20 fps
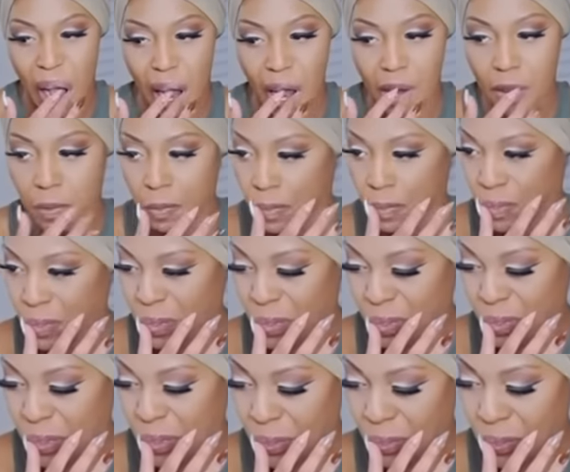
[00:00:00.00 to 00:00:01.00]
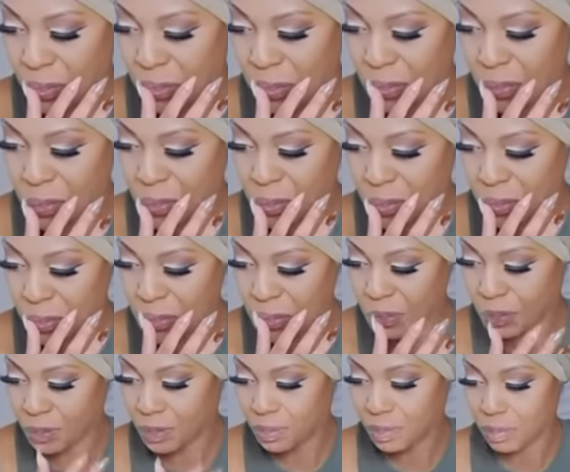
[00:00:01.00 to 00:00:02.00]

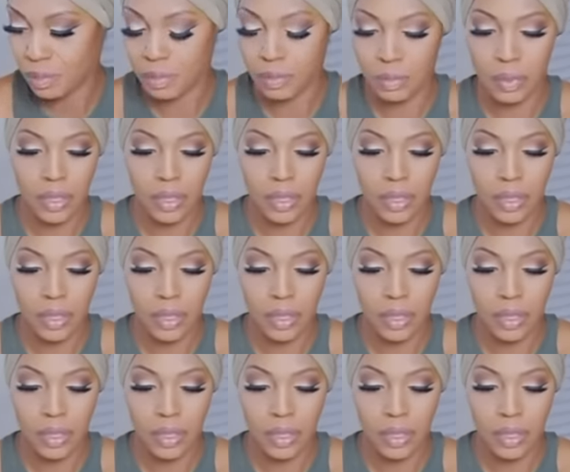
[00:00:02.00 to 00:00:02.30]
No one is speaking in this clip.